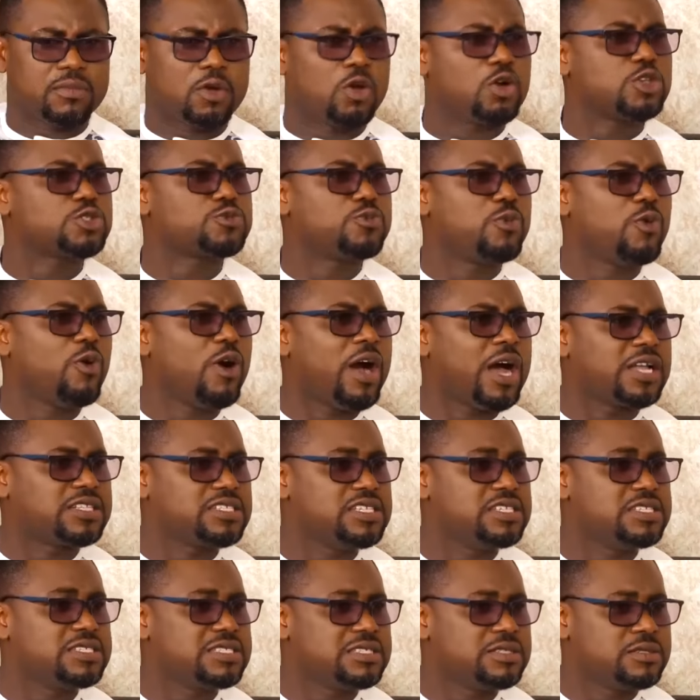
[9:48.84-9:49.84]
gospel
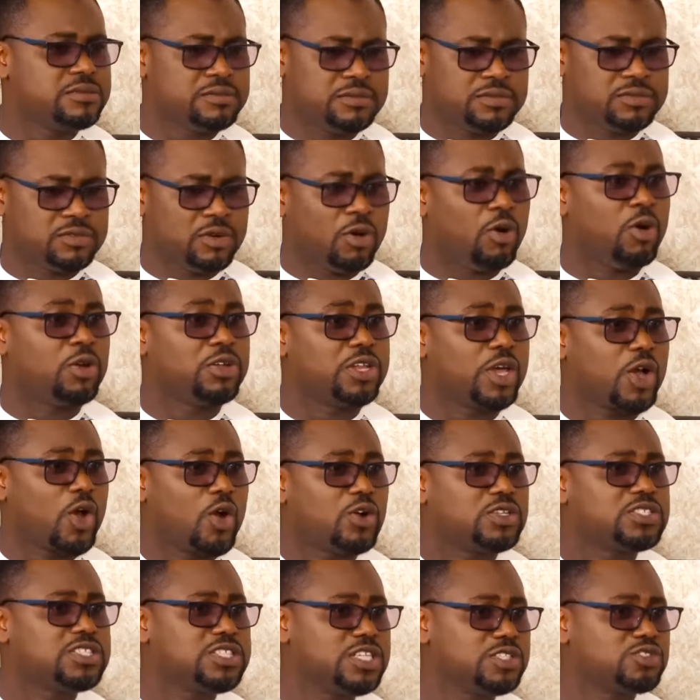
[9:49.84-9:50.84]
artists on the
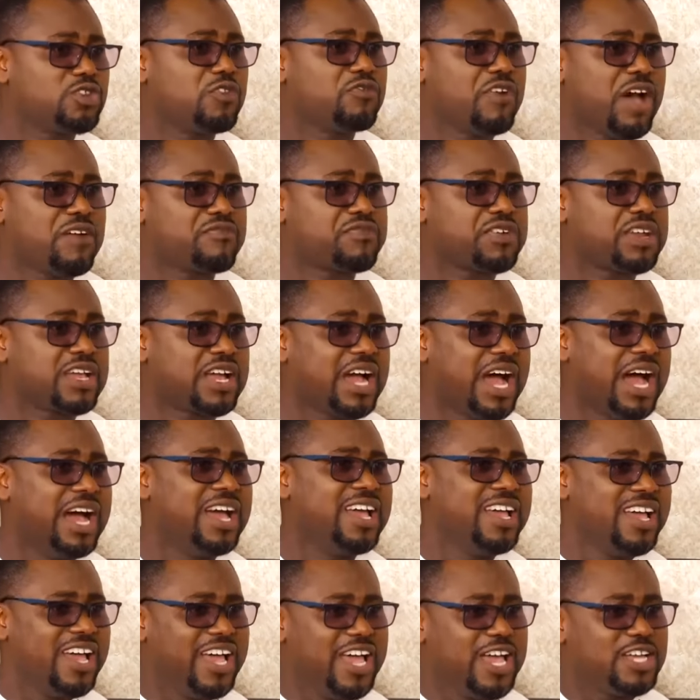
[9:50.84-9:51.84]
continent of Africa
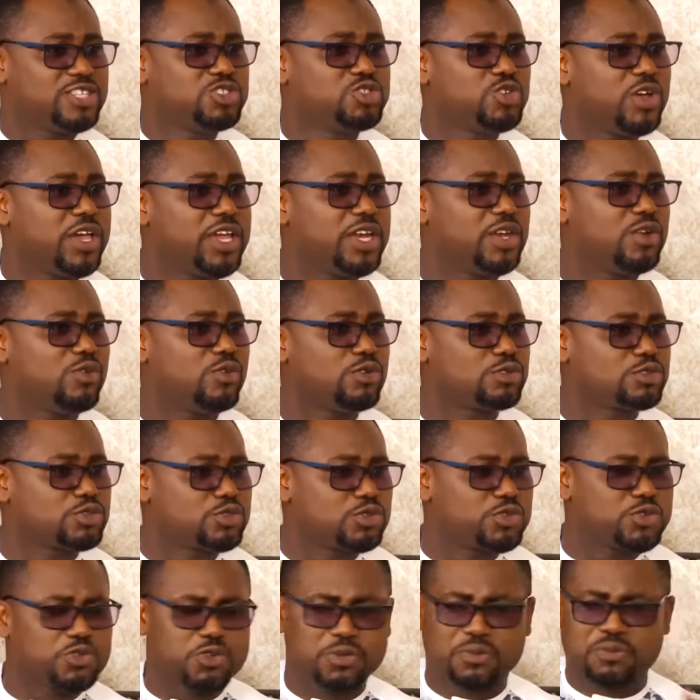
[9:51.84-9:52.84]
join
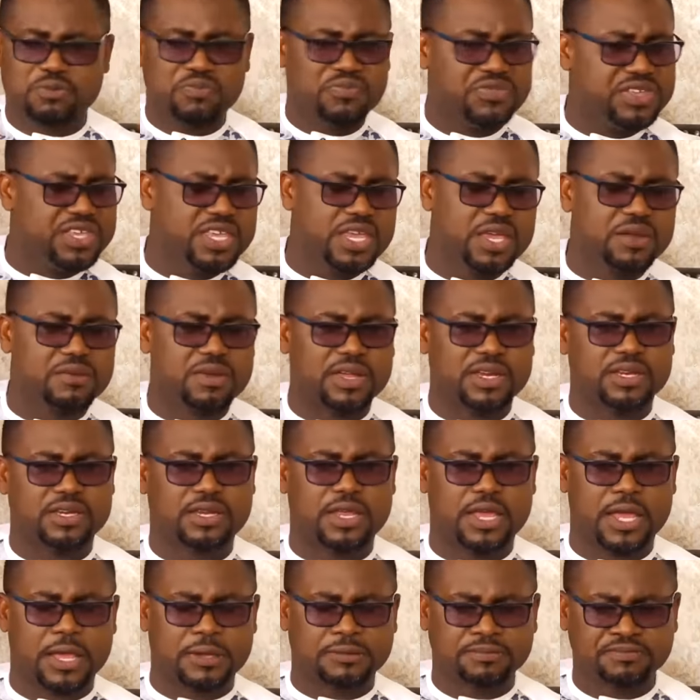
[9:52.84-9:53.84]
Otonium here and
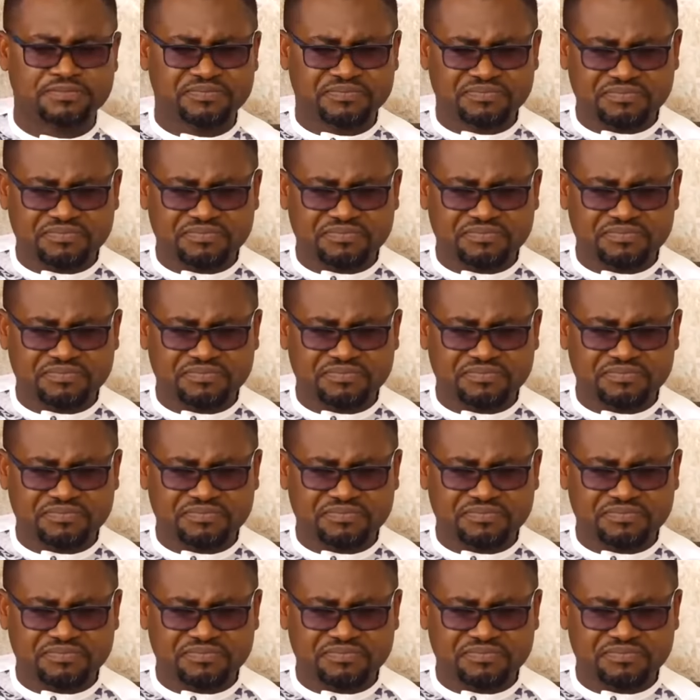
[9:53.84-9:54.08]
there.